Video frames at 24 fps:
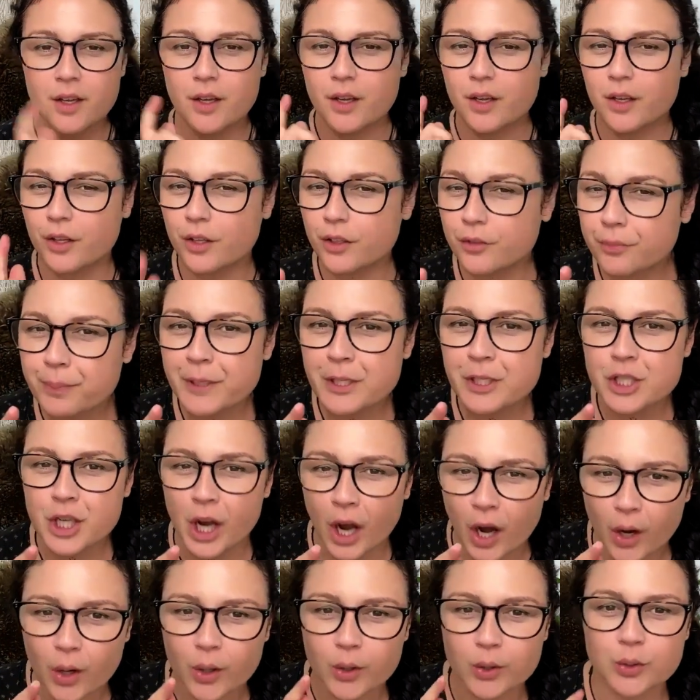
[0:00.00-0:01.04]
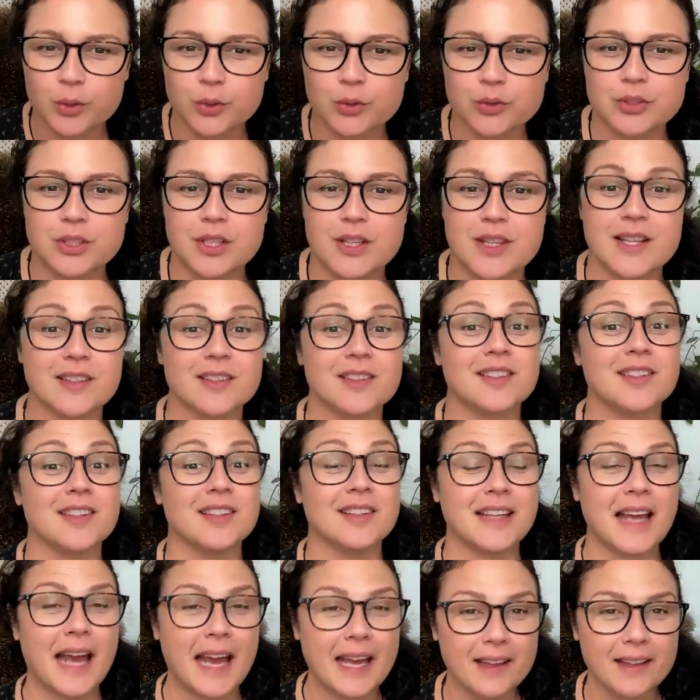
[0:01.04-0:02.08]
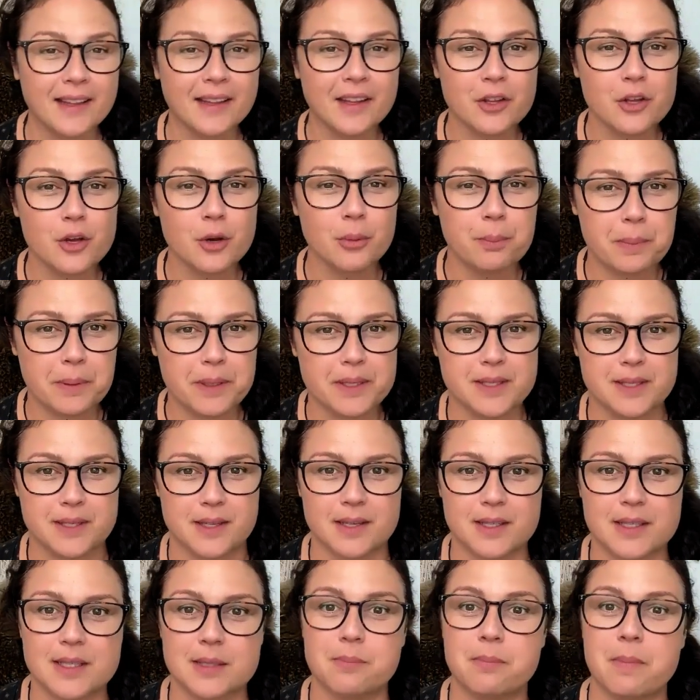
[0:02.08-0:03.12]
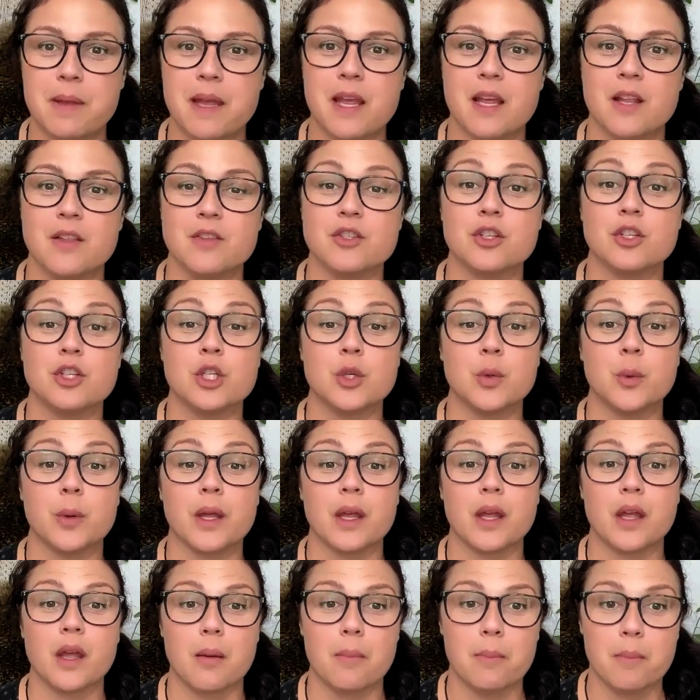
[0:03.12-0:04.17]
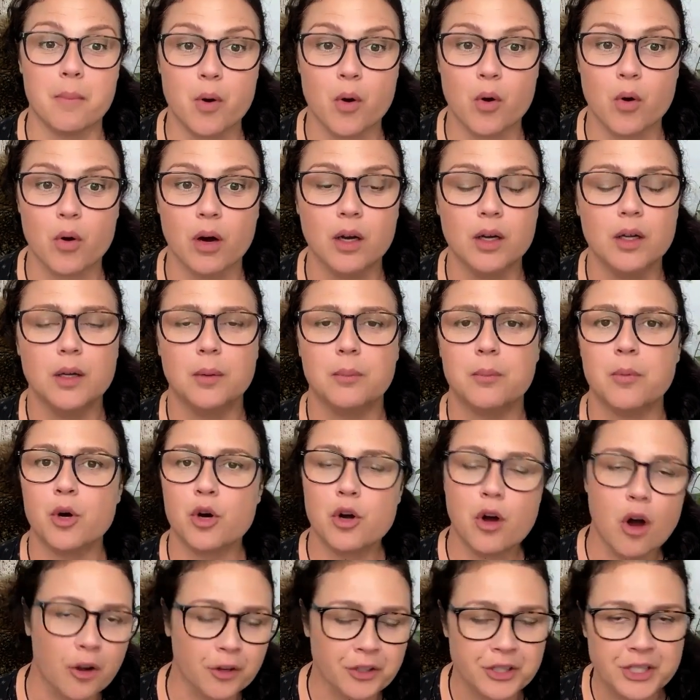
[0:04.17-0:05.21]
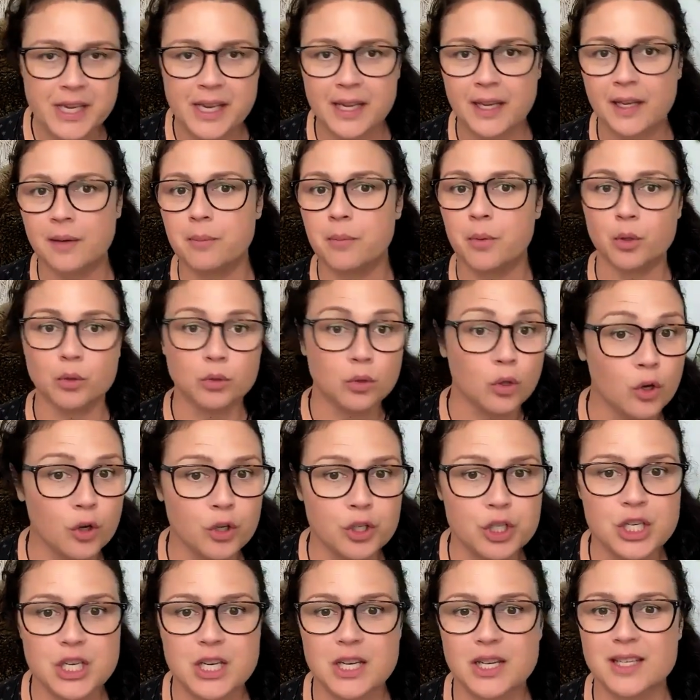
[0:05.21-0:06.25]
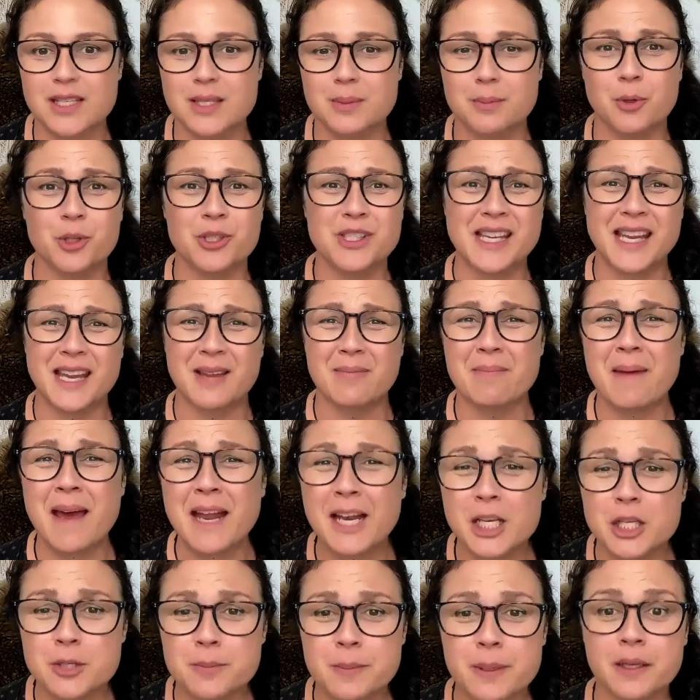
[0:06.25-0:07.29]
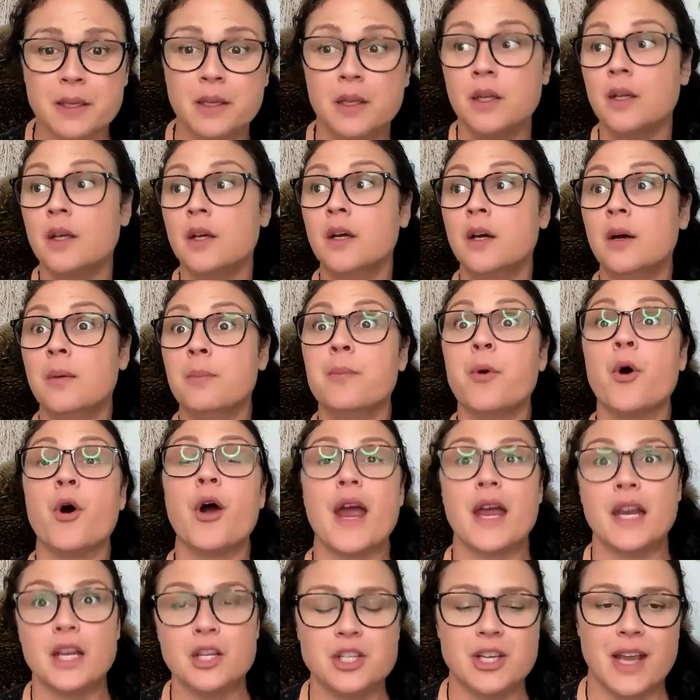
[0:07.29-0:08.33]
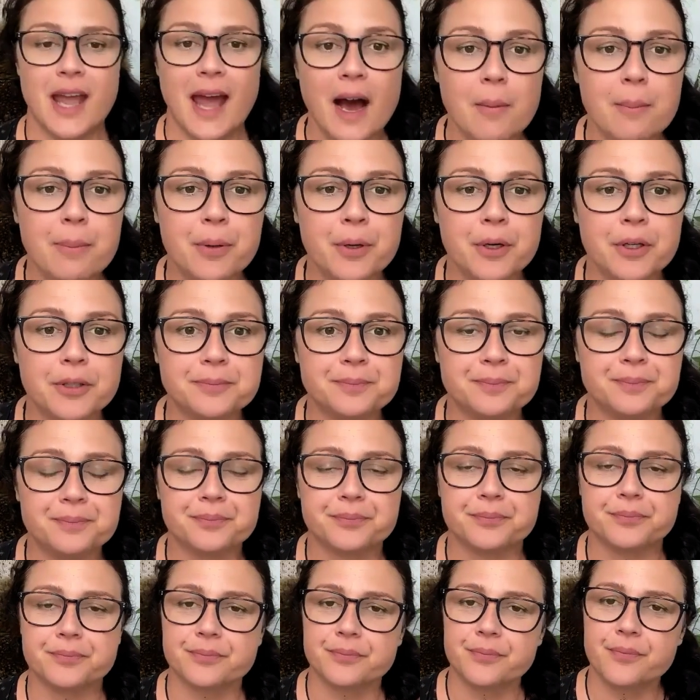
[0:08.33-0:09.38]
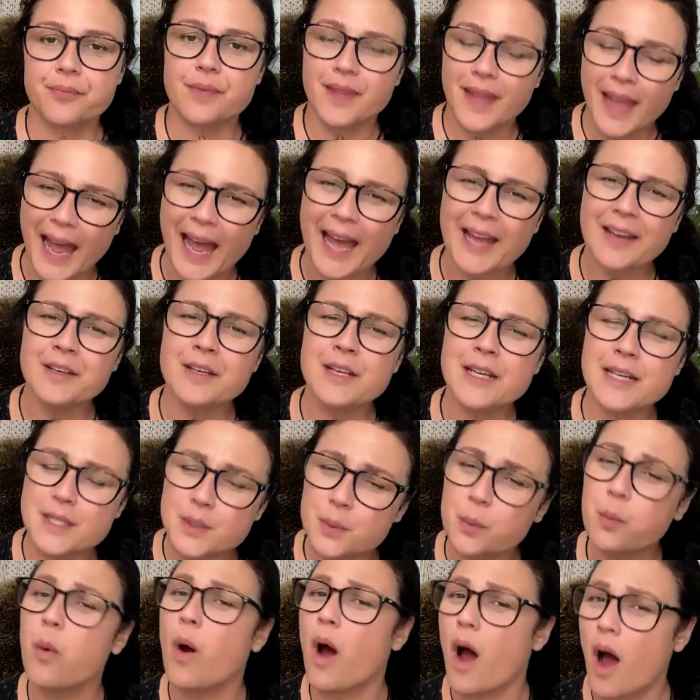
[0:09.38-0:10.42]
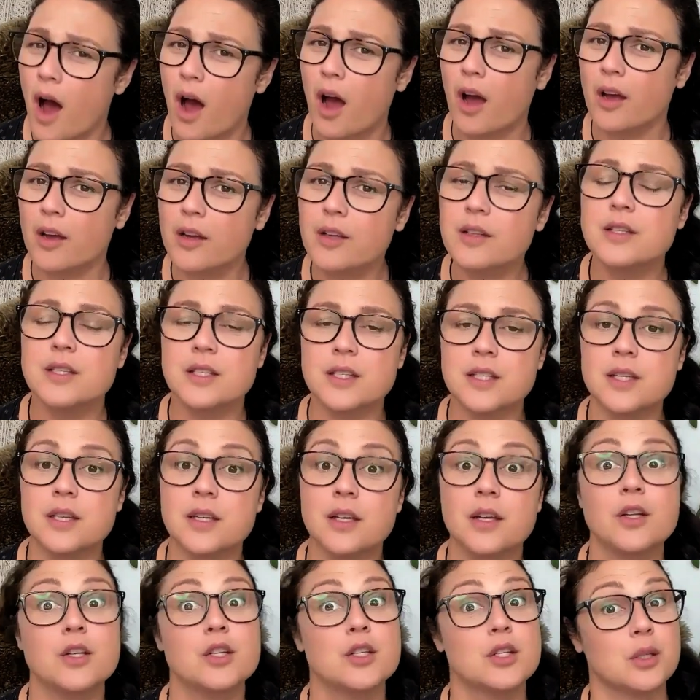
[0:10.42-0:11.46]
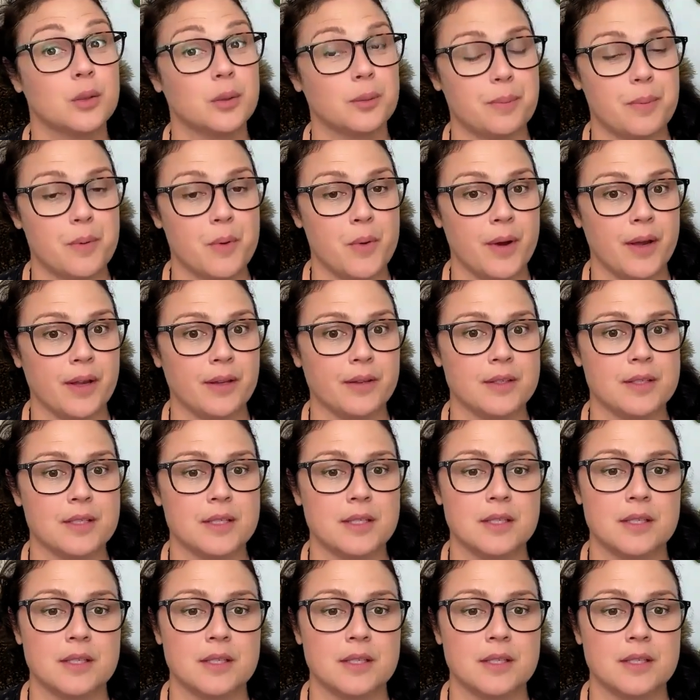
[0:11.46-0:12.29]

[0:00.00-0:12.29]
you've been told that scaling your business means doing more content, more launches, more team management, more energy output. And it's worked to a point.